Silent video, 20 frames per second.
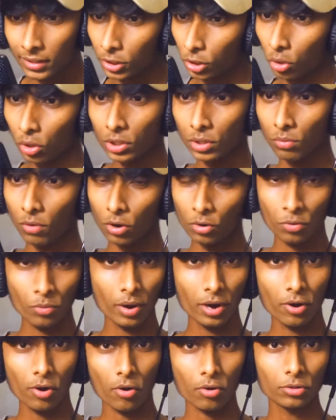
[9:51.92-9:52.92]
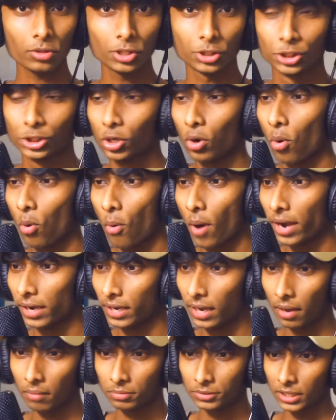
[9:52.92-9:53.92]
You're the one who went onto the show
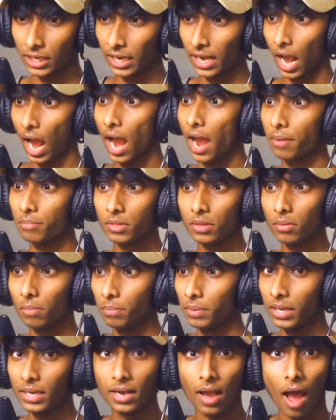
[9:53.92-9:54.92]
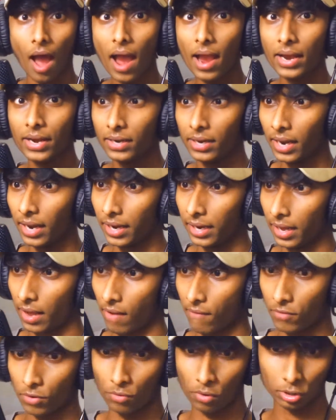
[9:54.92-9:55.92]
and kept saying, I'm the Be Kind
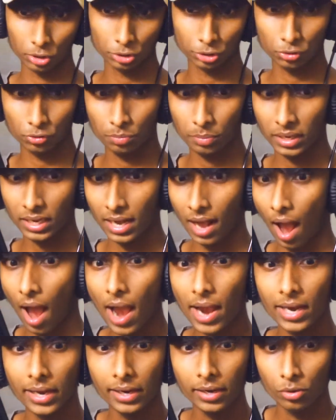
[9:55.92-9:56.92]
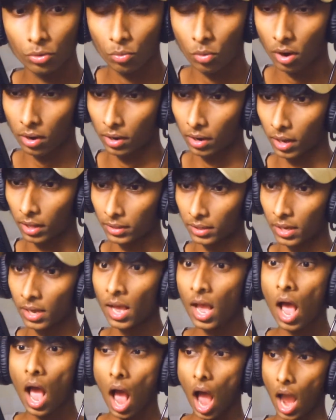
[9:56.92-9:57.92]
lady. Everyone should be kind to one another.
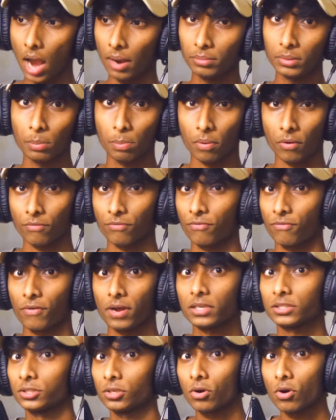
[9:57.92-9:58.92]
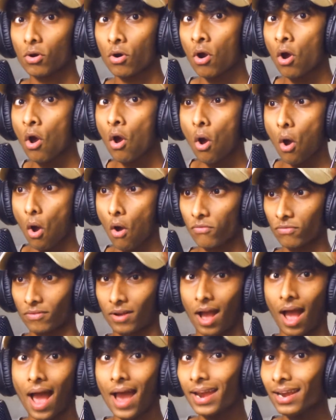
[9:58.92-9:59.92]
I'm the professor
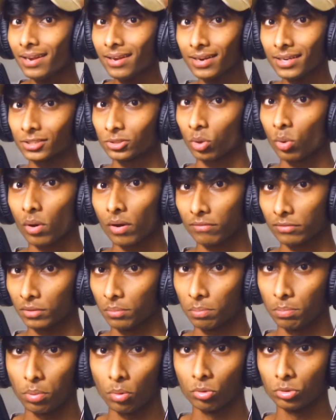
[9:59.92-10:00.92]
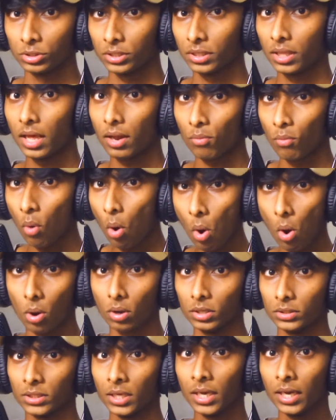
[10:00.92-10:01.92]
of kindness, or whatever the bullshit that
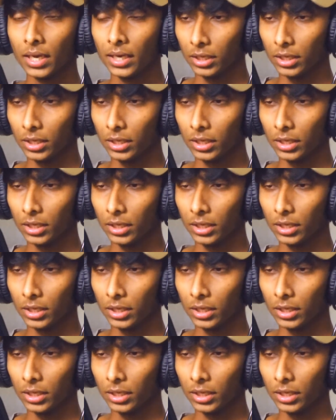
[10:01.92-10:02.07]
was.